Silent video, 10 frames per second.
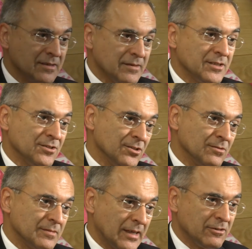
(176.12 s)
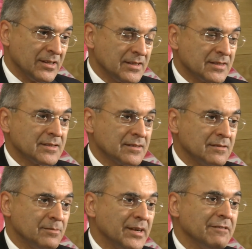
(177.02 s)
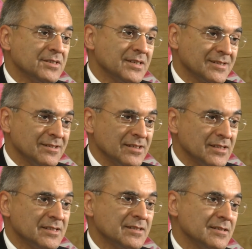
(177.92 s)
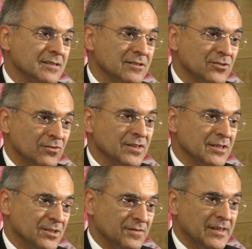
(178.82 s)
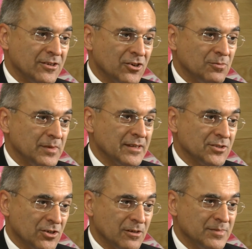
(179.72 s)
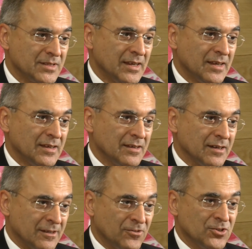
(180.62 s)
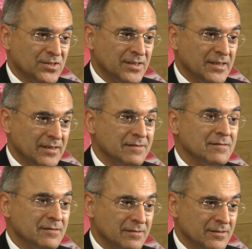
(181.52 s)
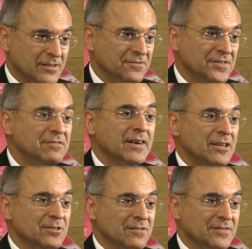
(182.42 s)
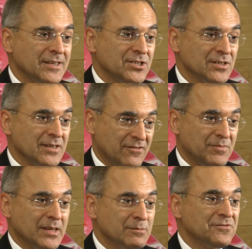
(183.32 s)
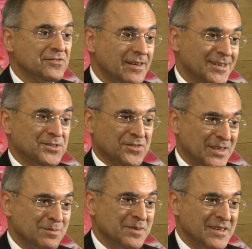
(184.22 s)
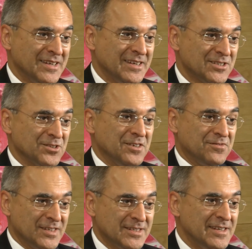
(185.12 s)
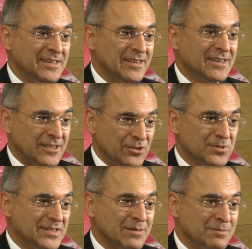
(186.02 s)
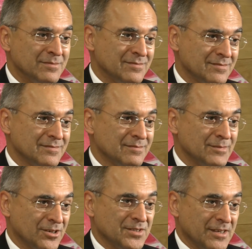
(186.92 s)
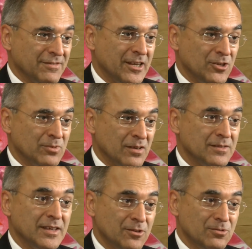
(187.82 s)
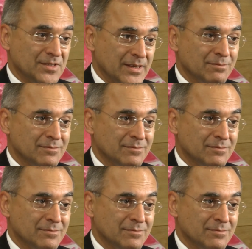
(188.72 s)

As you know, nowadays the private sector is 2/3 of the economy and jobs. Unfortunately, the free values of nature have become a lunch for them. So they firstly use them because they're valuable, they lose them